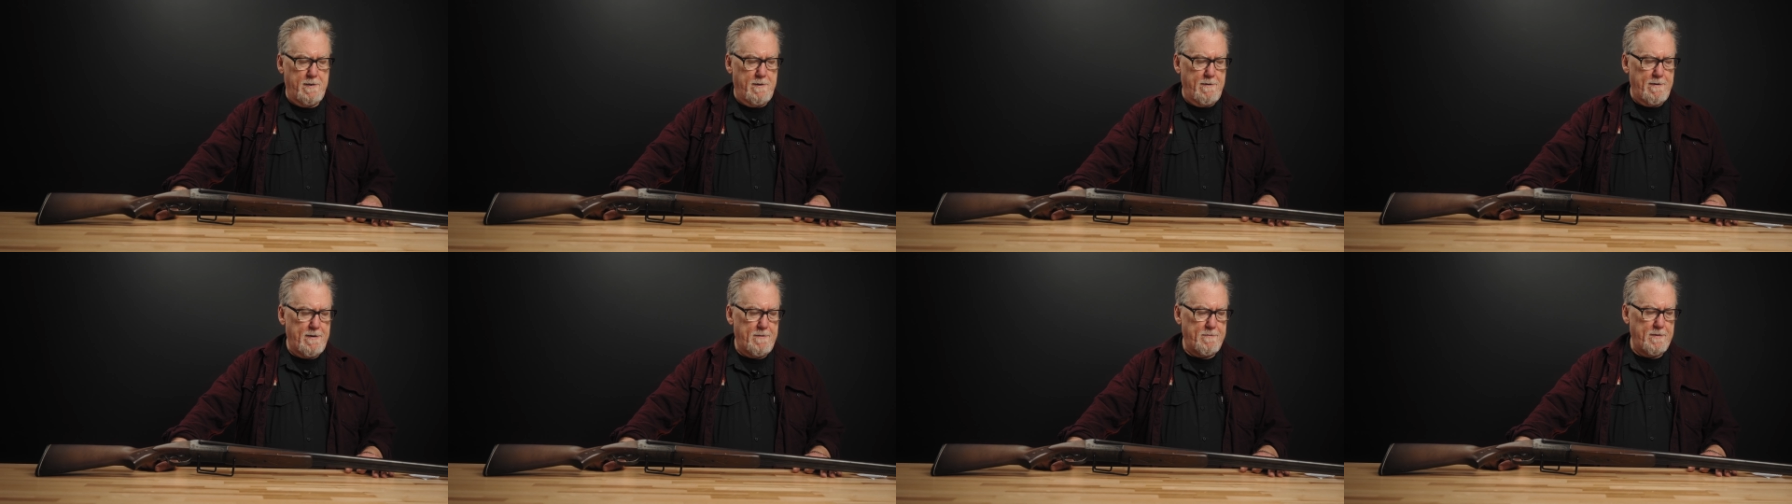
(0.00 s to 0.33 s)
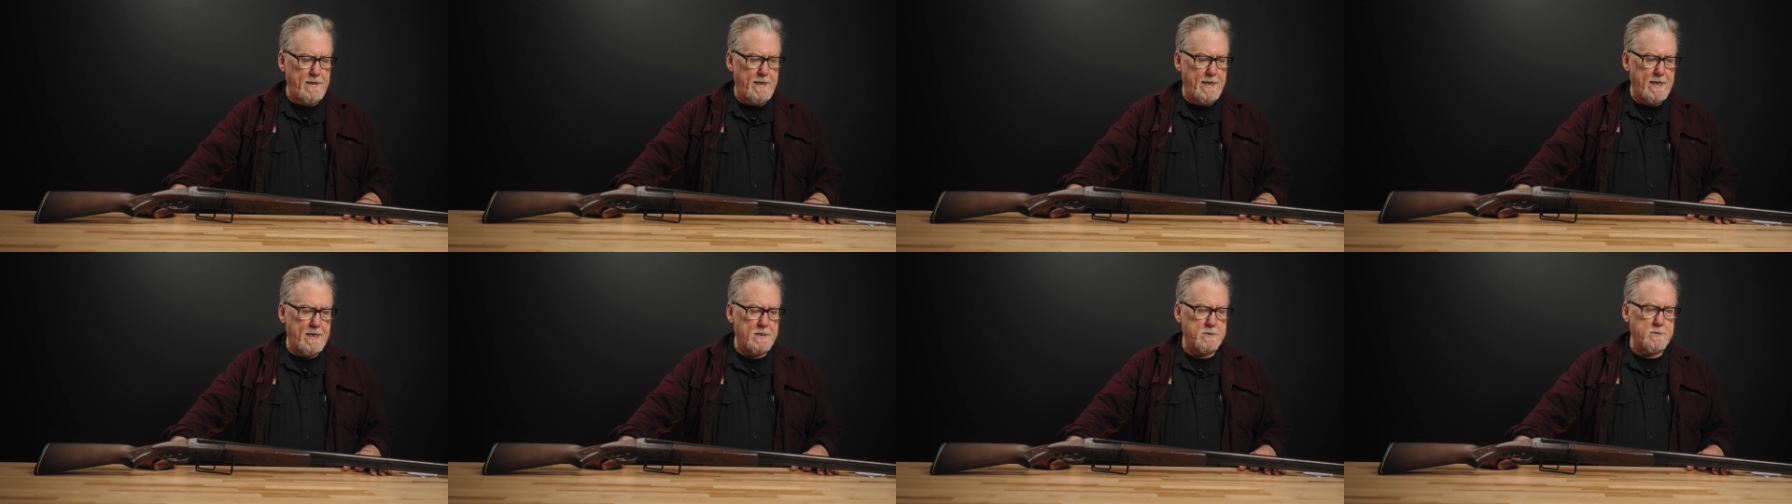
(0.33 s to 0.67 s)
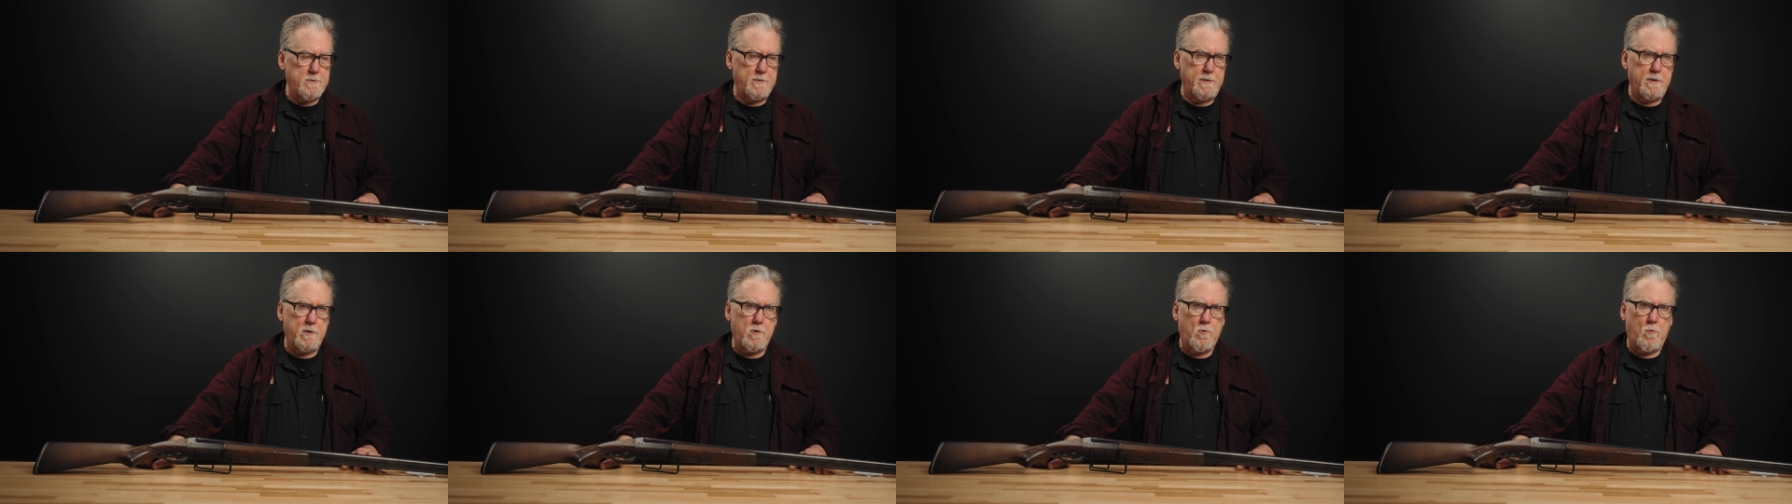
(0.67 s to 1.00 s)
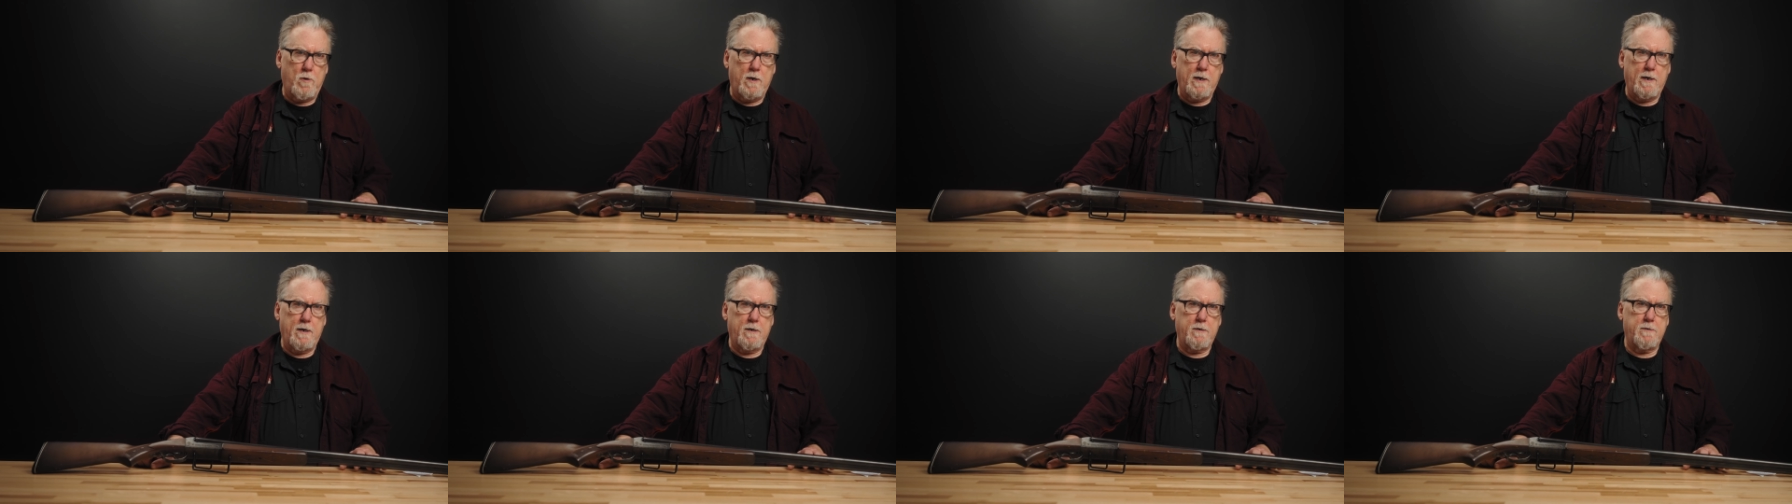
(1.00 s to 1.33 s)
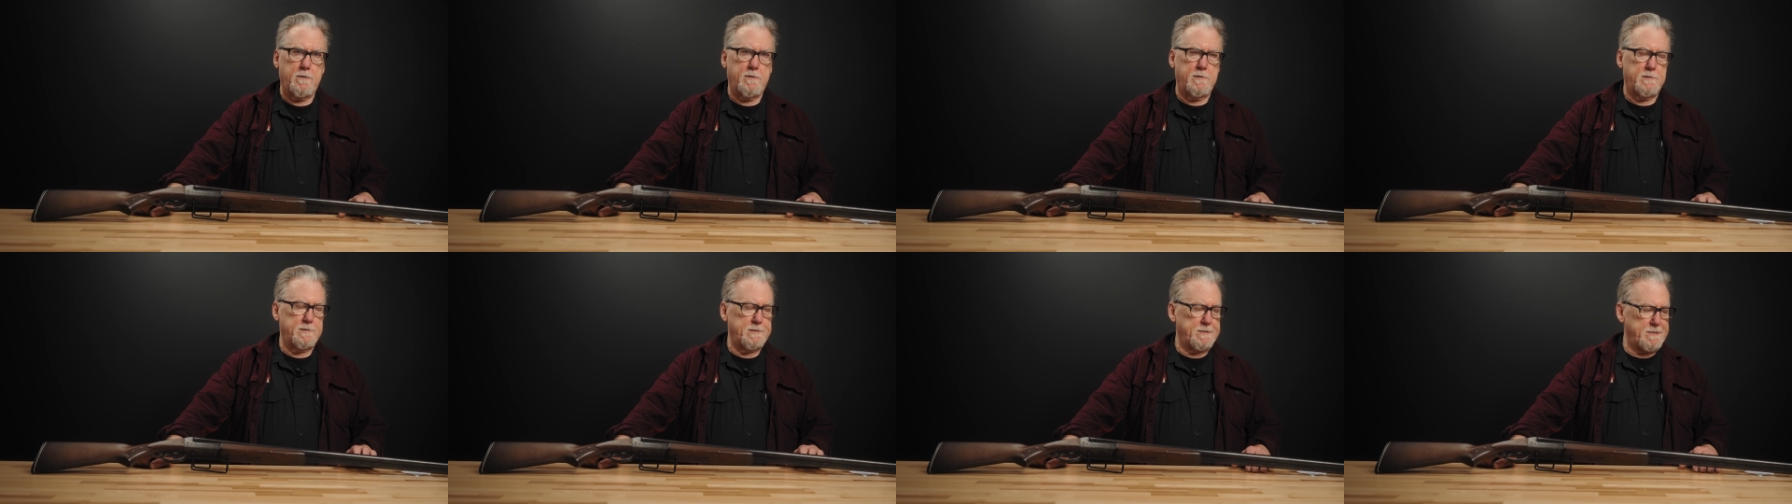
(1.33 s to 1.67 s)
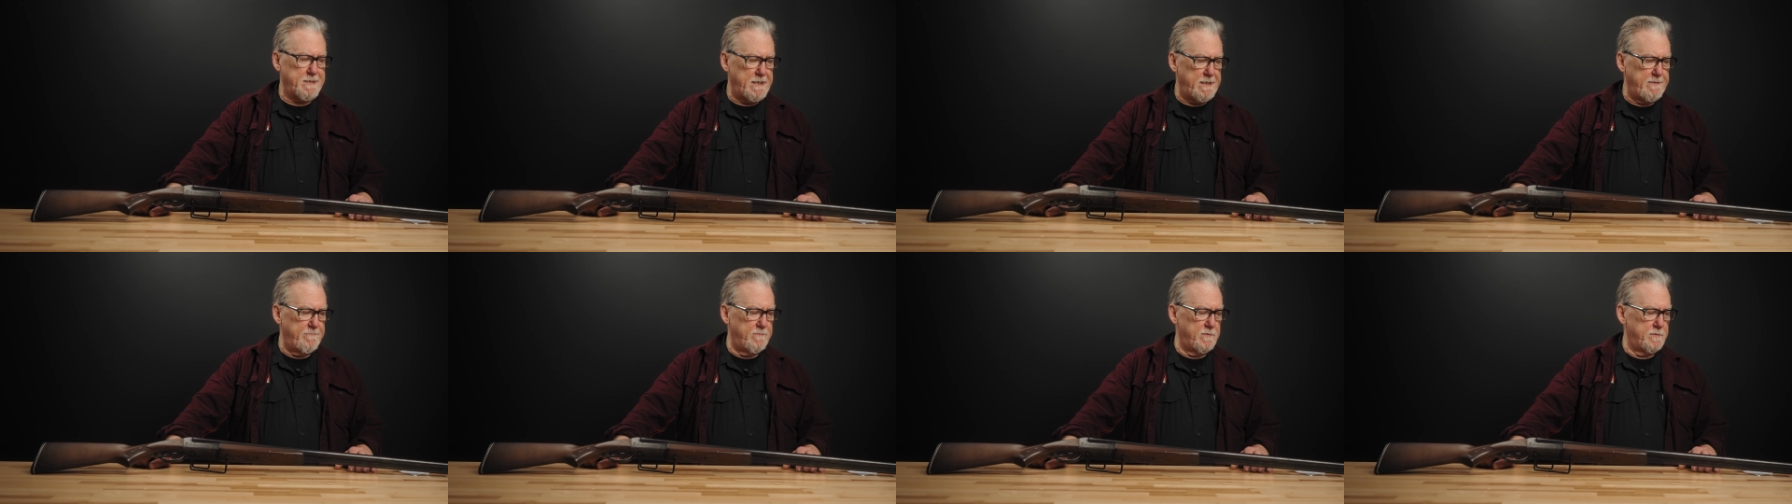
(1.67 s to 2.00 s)
and they actually acquired
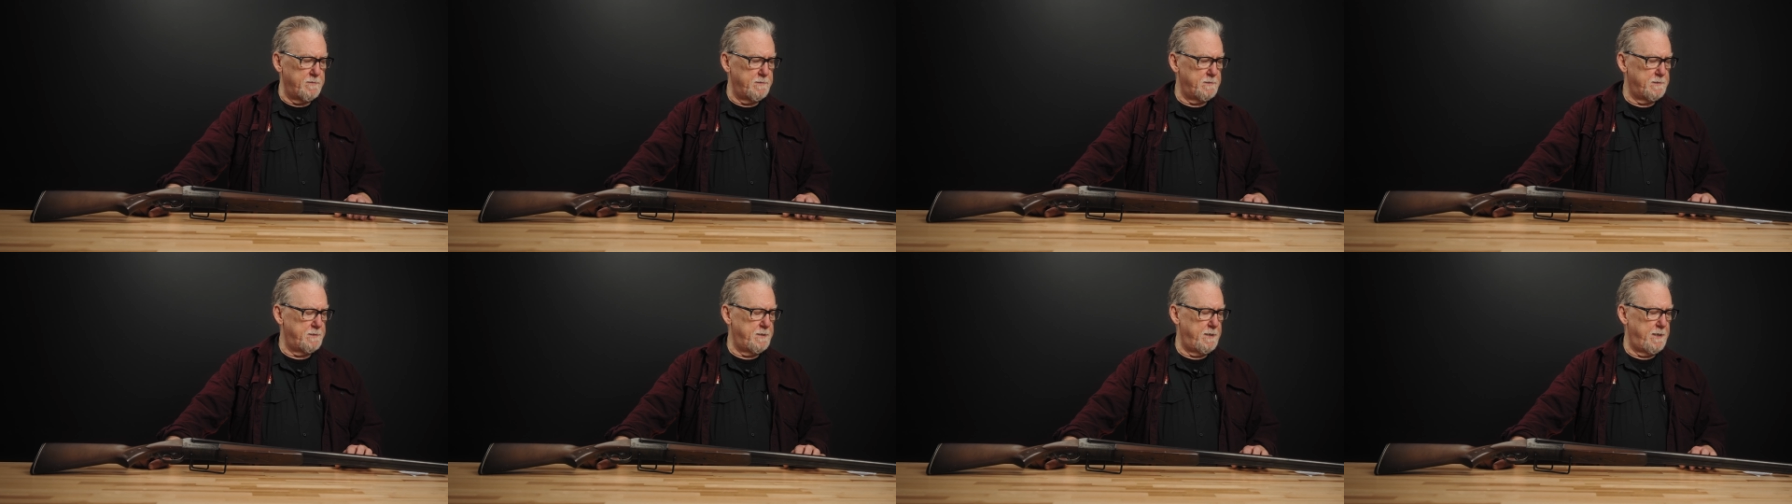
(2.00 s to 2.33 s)
Stevens